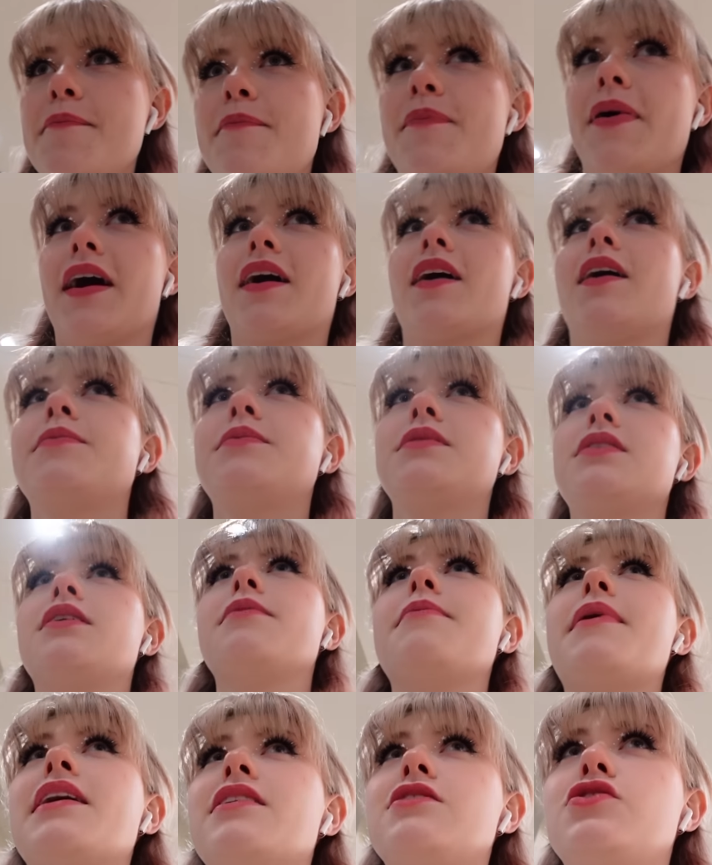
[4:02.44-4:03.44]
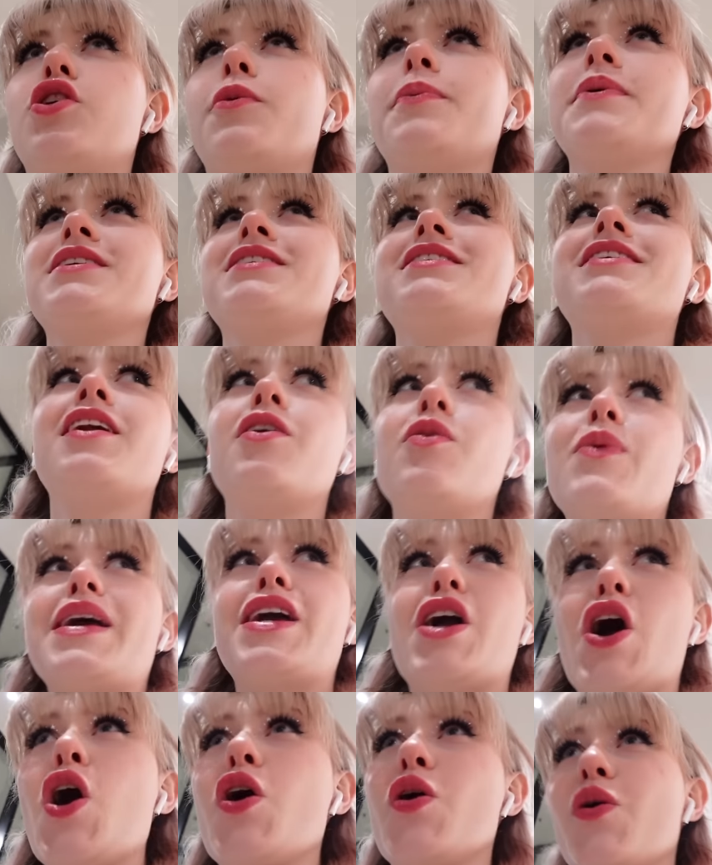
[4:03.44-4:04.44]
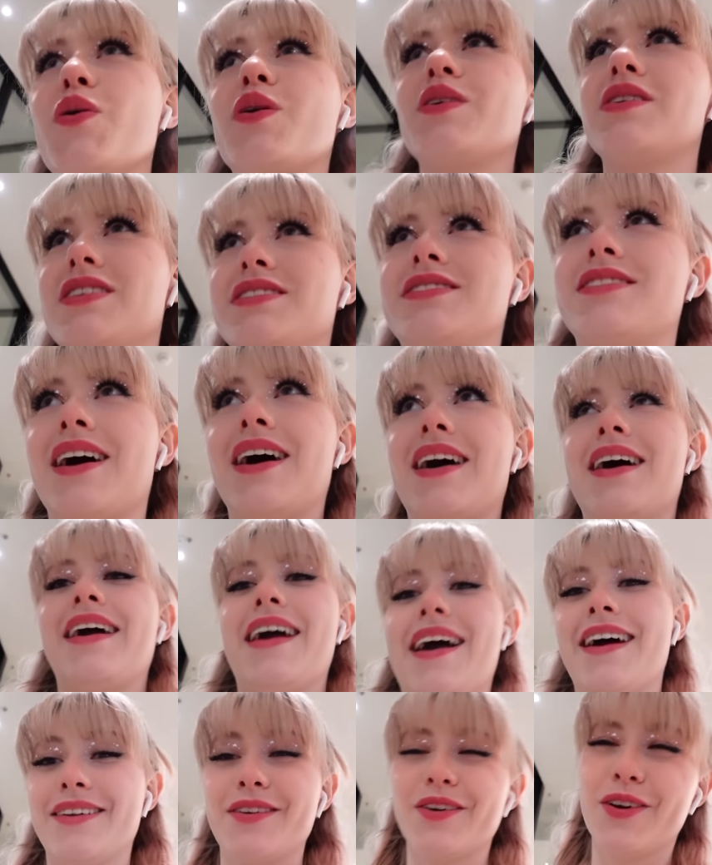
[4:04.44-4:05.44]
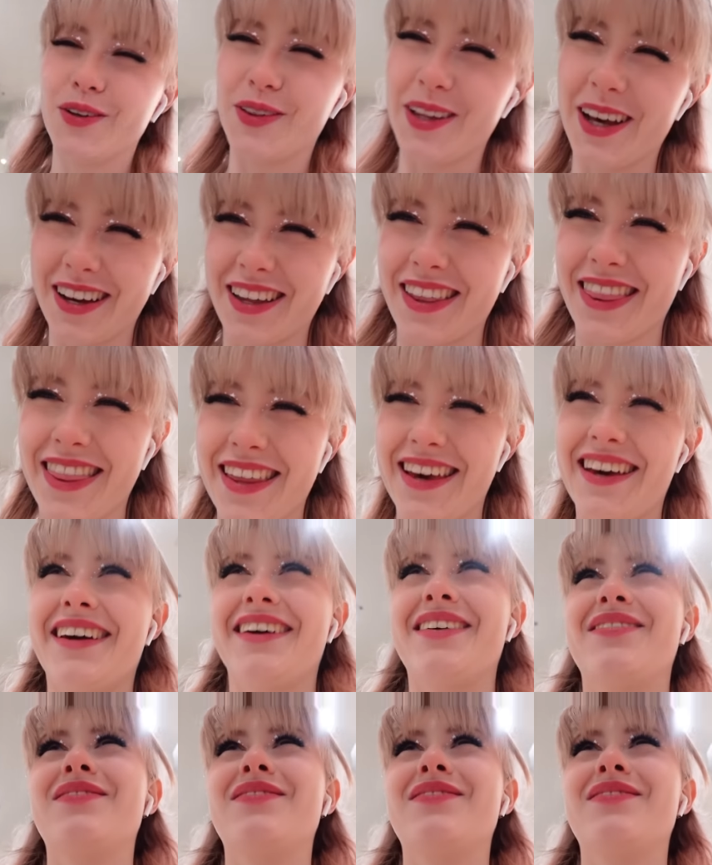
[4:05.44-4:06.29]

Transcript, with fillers: back up to the main shopping centre we go because I had no luck in there.